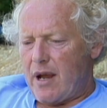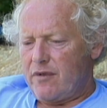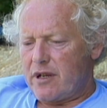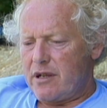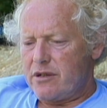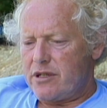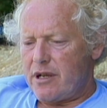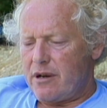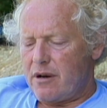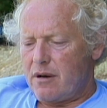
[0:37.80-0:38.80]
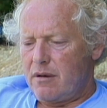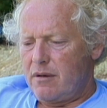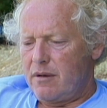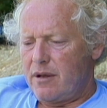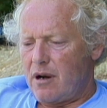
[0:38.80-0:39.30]
have to consider
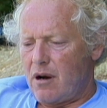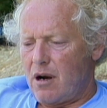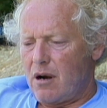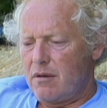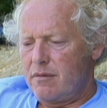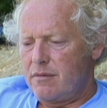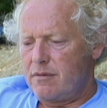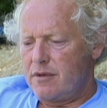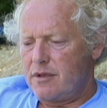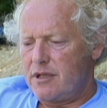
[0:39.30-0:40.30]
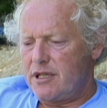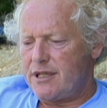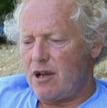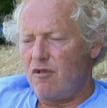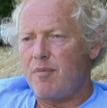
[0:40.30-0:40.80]
there are
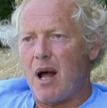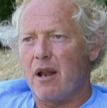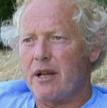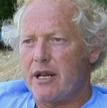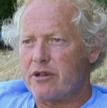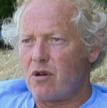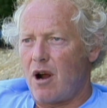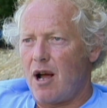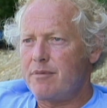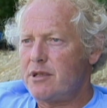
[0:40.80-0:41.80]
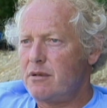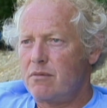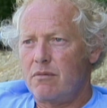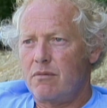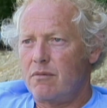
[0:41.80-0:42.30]
self-pollinated crops,
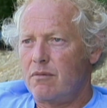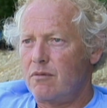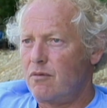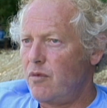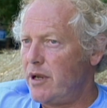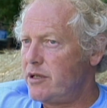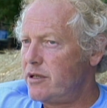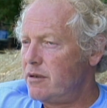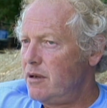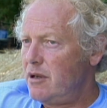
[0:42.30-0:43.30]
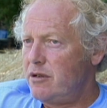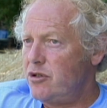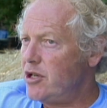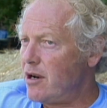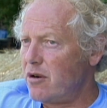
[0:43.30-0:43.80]
which
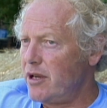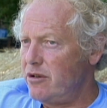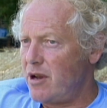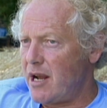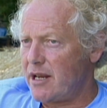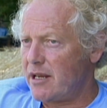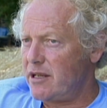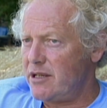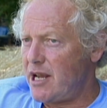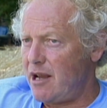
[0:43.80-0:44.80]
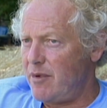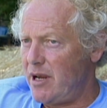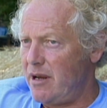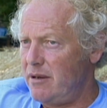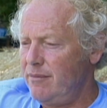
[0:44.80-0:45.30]
generally do not get
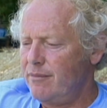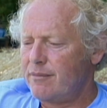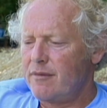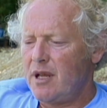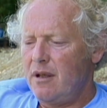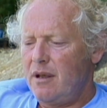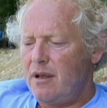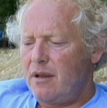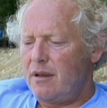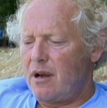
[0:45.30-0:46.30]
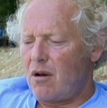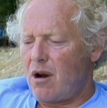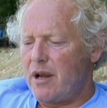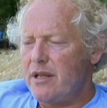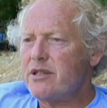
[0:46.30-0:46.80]
contaminated. There
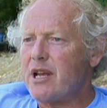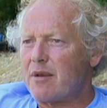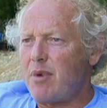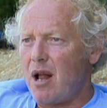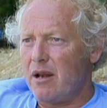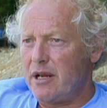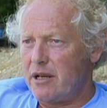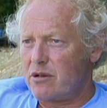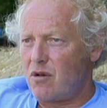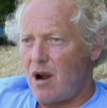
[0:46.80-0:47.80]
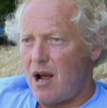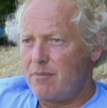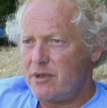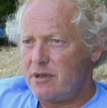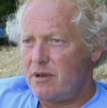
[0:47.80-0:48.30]
are insect-pollinated
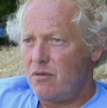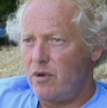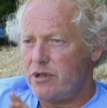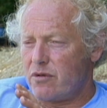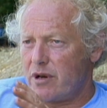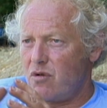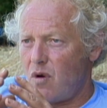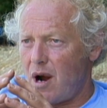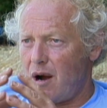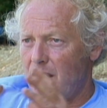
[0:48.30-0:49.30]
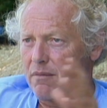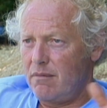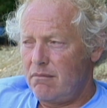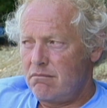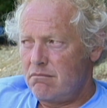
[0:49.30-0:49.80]
crops, which require
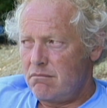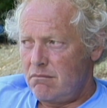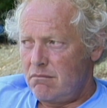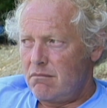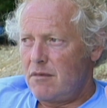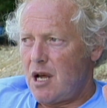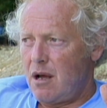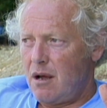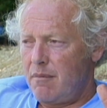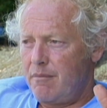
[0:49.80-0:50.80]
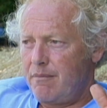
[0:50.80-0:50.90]
uh,